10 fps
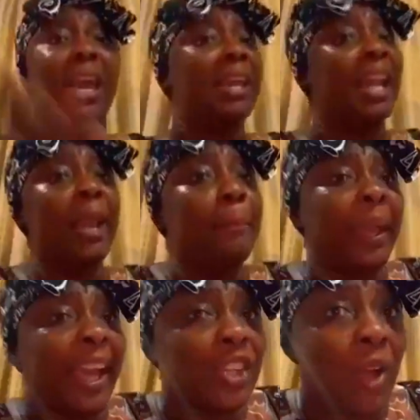They didn't pick
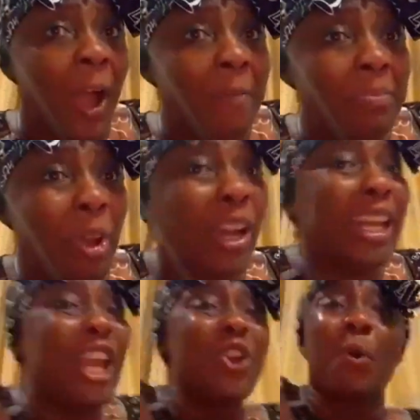extra. Because they
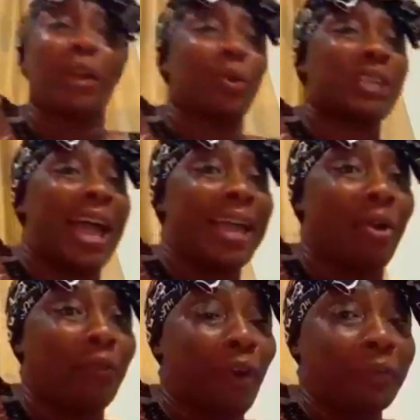didn't know what was ahead
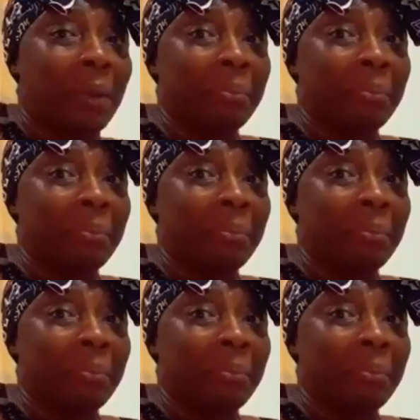of, of them.